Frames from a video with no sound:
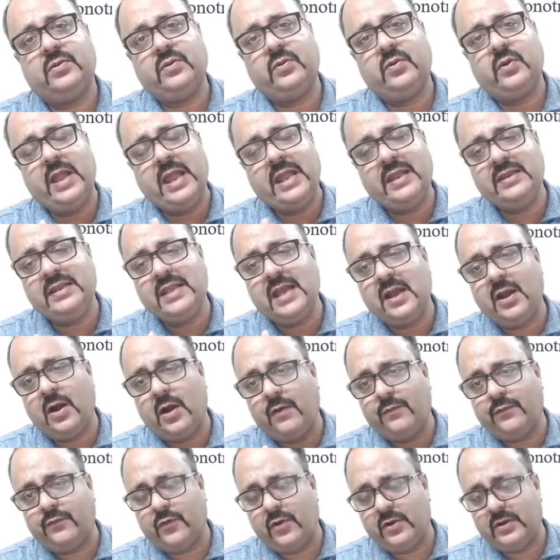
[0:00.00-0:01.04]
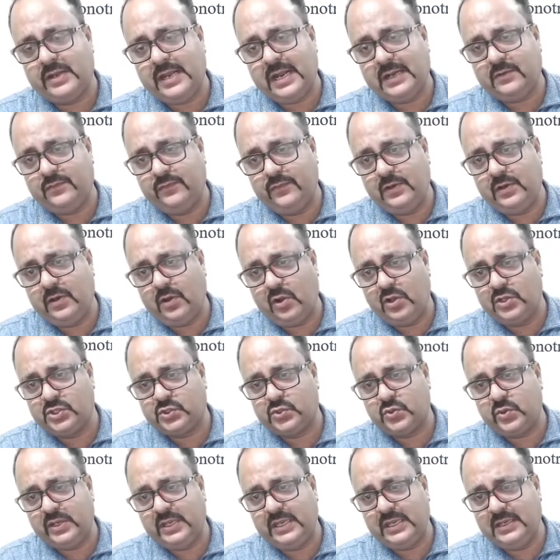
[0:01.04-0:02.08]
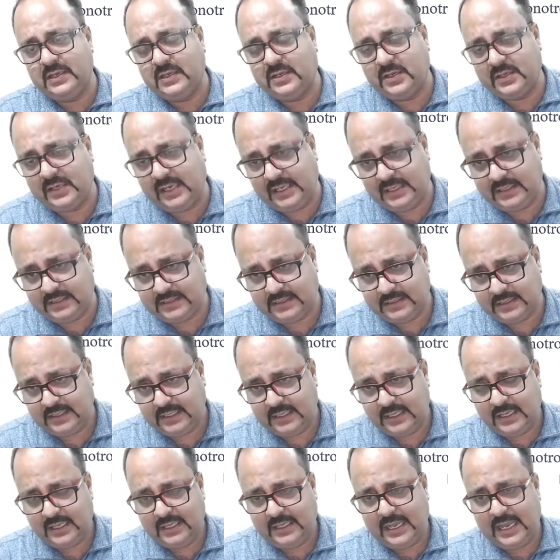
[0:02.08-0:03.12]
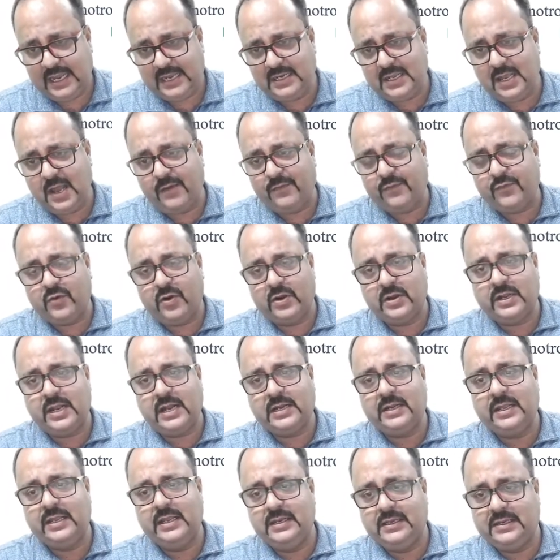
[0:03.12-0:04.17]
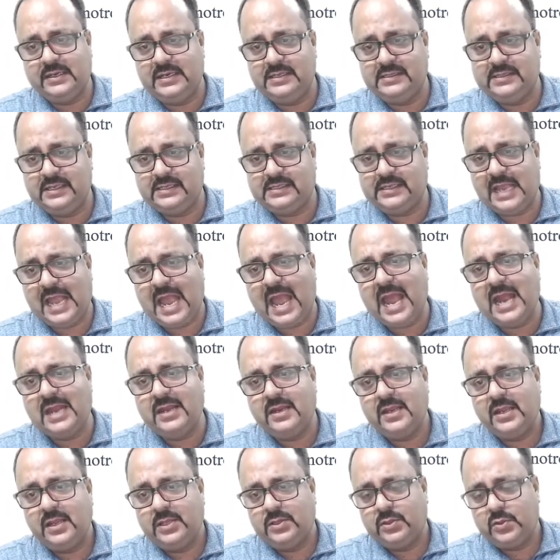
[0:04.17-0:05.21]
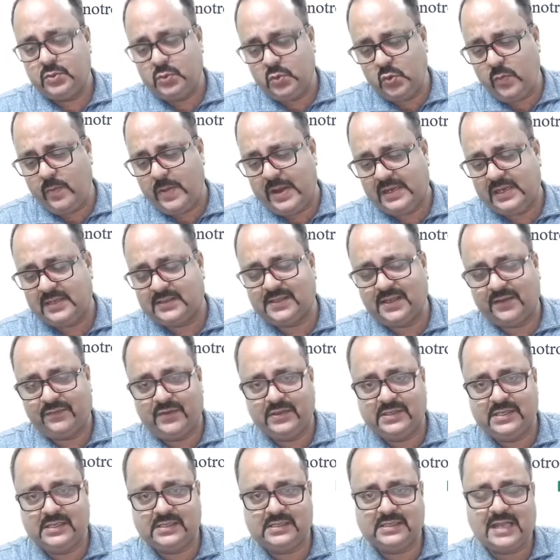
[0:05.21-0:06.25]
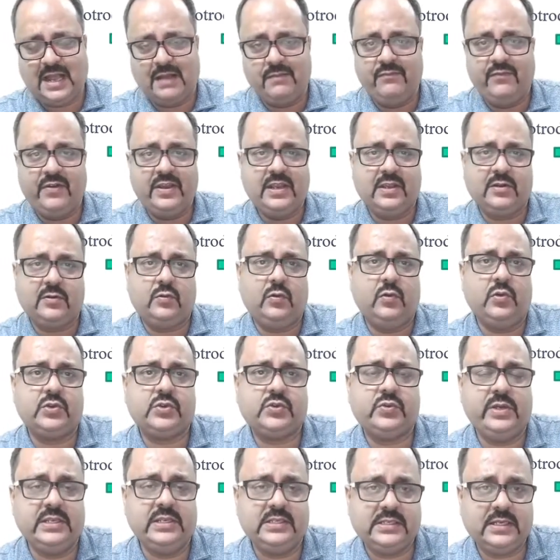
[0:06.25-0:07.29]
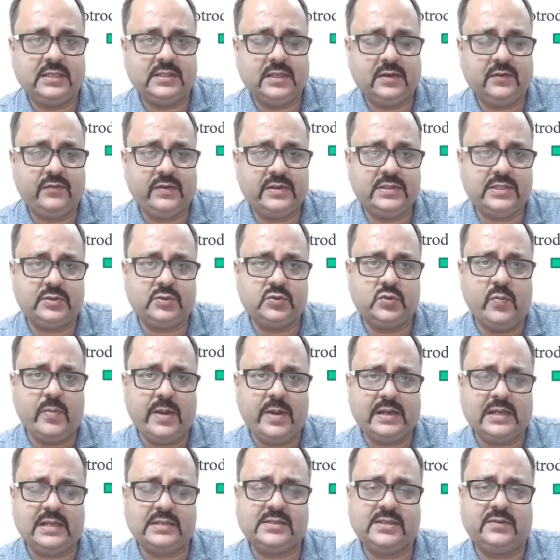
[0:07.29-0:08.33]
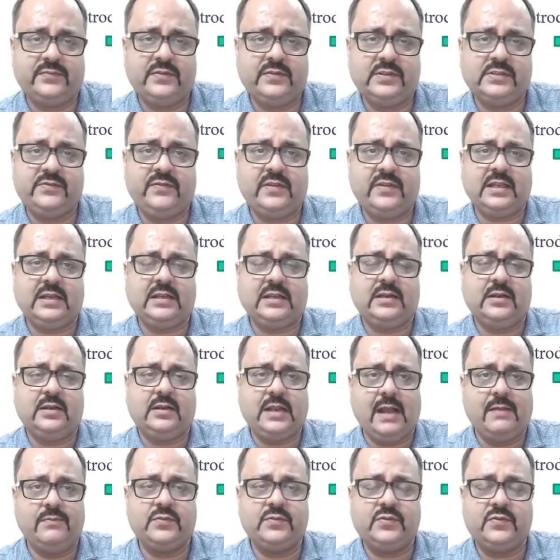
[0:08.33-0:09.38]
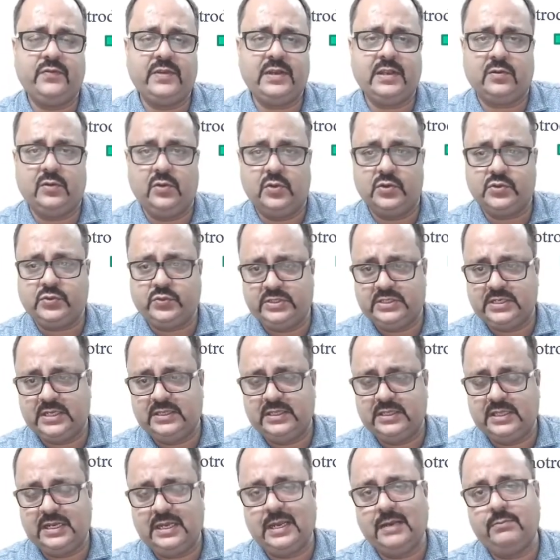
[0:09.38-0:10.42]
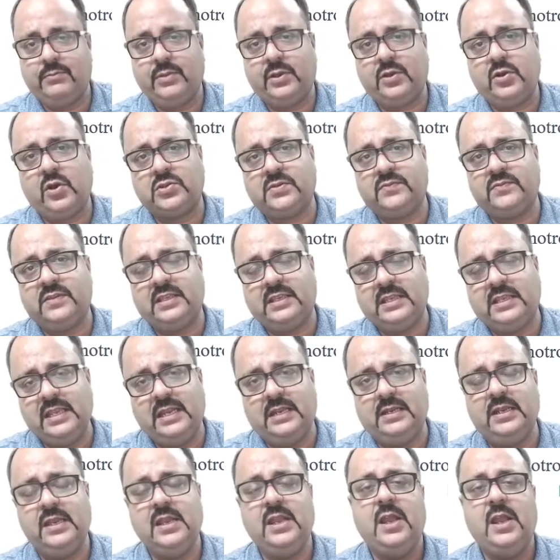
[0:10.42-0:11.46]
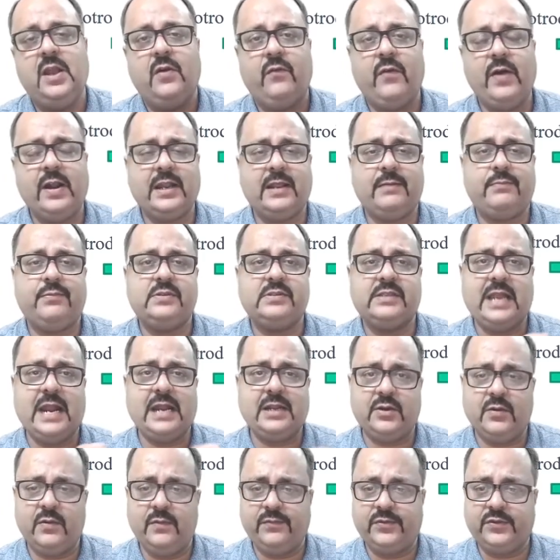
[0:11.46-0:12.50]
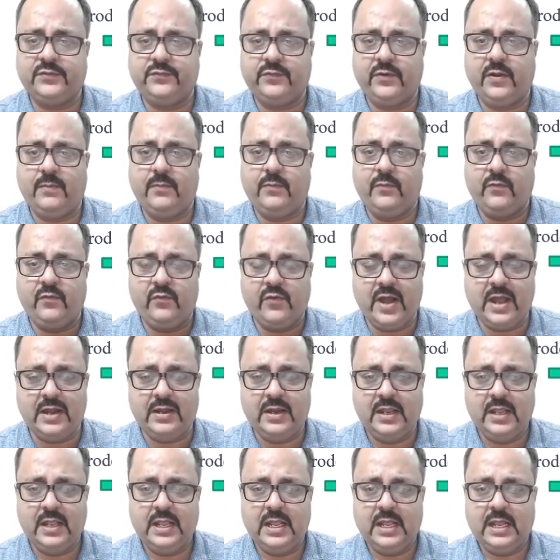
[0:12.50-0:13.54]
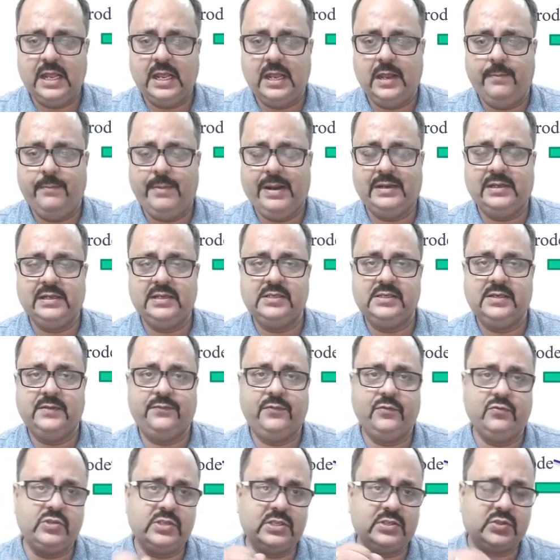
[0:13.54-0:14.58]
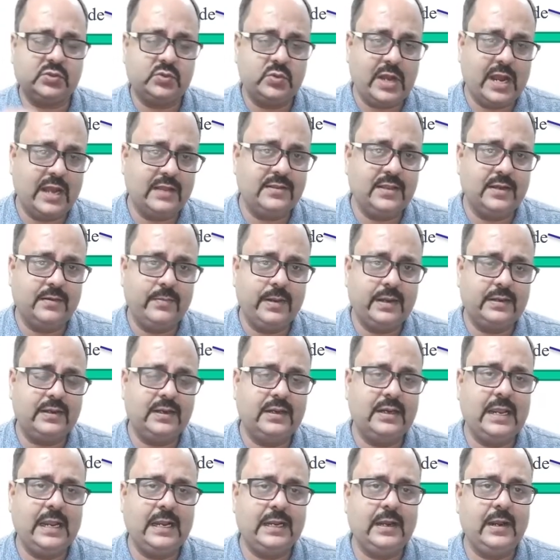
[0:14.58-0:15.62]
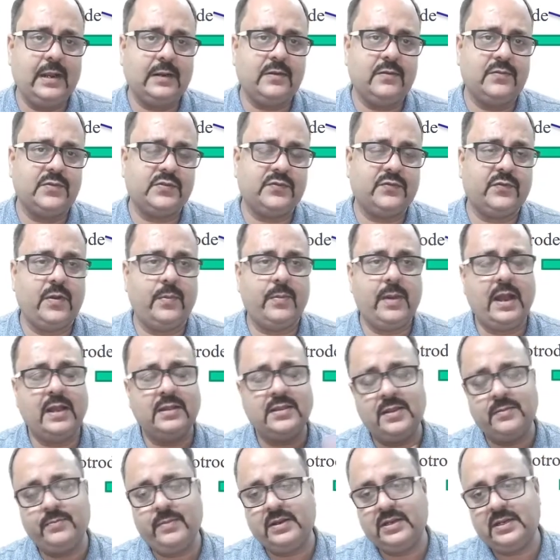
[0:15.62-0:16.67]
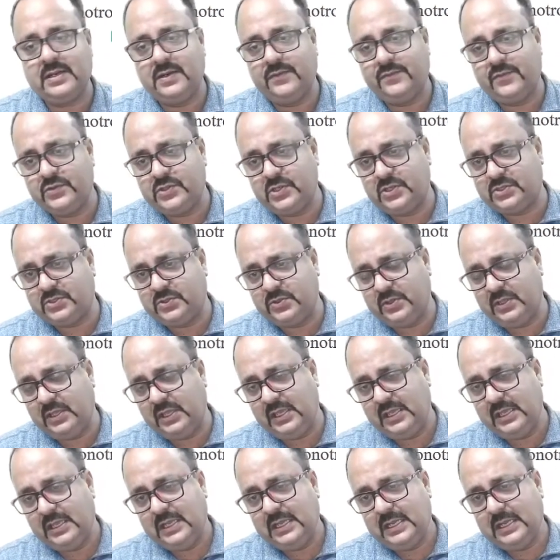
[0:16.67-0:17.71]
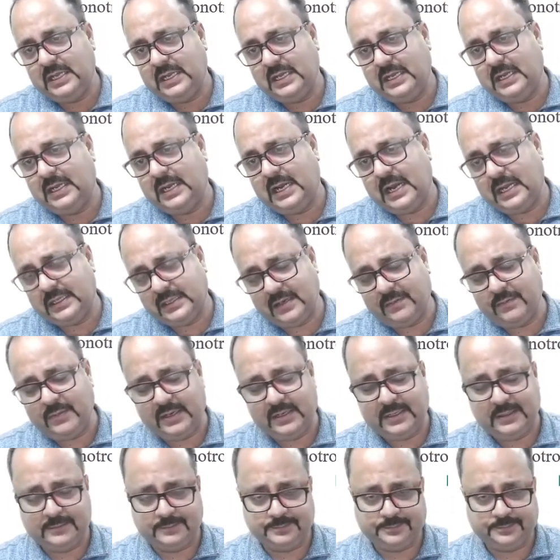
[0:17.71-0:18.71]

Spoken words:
area of contact will also increase. The area of contact increases, and two metal surfaces come very close to each other. When the two metal surfaces comes very close to each other, and because of the heat, what happens, atoms from one metal diffuses to other metal, and atoms from other metal diffuses to the other metal,